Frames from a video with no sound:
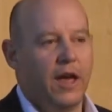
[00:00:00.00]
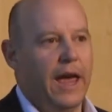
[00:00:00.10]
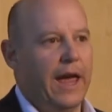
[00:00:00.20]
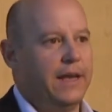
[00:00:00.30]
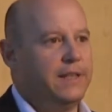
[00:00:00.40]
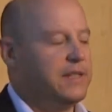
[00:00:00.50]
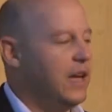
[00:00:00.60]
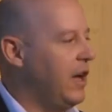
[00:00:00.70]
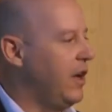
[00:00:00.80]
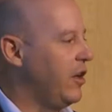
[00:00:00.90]
And
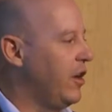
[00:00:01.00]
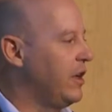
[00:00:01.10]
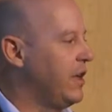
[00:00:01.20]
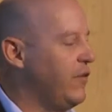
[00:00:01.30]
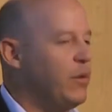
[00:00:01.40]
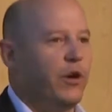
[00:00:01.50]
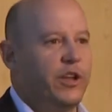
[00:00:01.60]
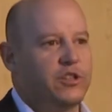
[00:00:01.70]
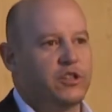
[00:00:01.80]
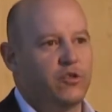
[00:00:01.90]

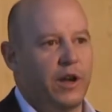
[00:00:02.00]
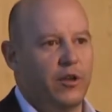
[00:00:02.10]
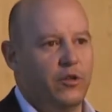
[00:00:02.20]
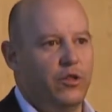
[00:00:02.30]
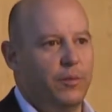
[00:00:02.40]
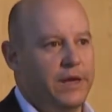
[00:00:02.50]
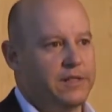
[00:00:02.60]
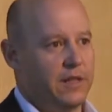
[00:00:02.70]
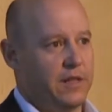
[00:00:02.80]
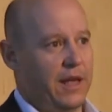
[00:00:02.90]
everybody's just trying to do the best
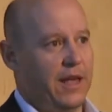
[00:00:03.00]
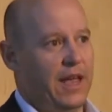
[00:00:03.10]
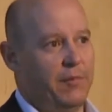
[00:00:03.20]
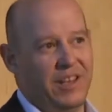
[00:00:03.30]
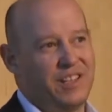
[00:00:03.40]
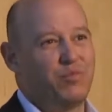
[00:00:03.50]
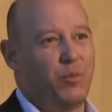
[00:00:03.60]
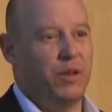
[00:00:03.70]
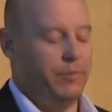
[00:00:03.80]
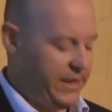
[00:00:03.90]
that they can, but it's
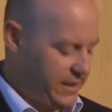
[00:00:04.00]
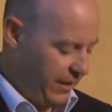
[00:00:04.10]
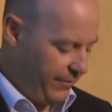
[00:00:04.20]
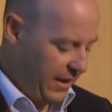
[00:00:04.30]
properly messy.